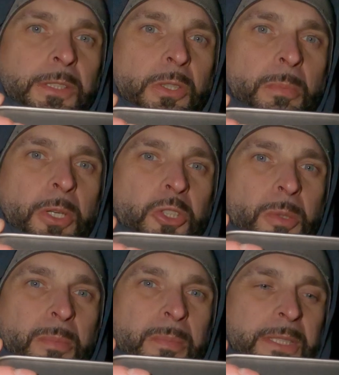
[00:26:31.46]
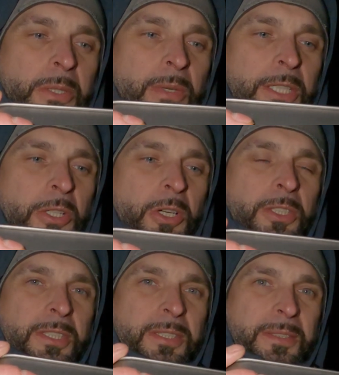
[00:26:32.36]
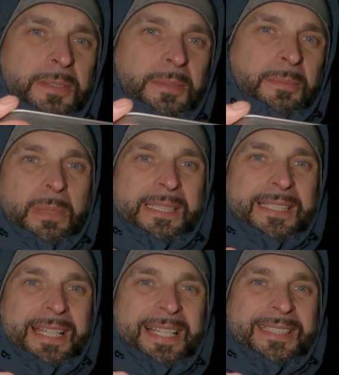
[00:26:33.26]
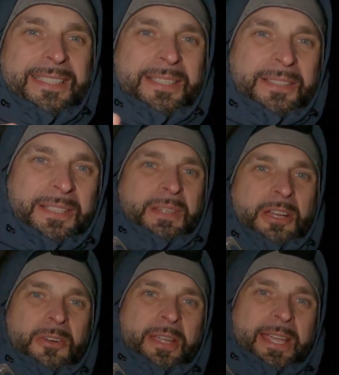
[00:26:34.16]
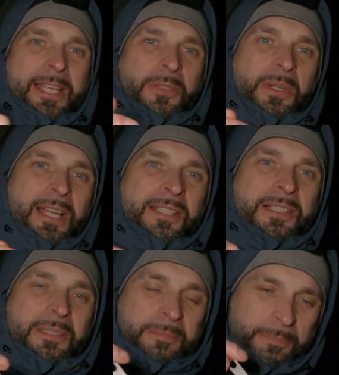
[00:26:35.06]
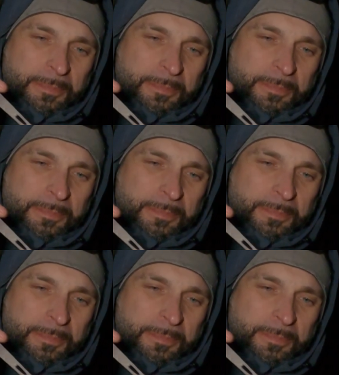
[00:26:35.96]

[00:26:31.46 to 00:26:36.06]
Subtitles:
So bottom is quite hot, but sides are okay to handle.